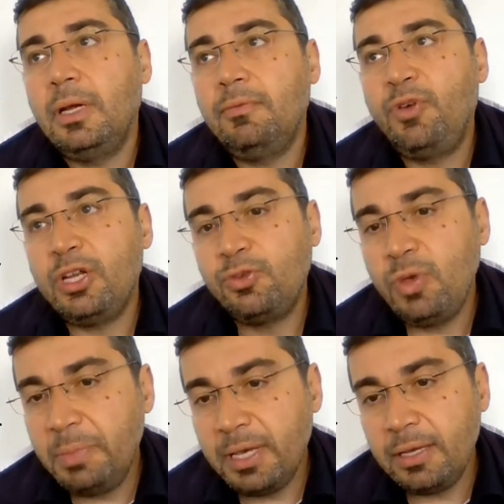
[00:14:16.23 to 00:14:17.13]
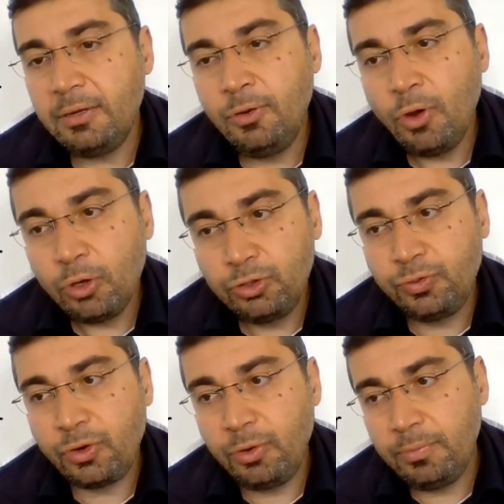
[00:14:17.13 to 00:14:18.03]
first we begin not
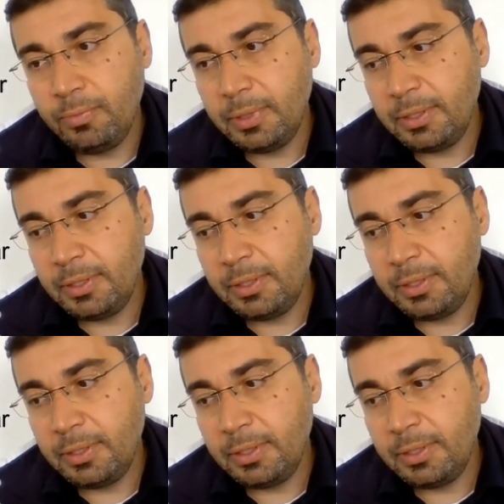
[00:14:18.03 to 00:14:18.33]
from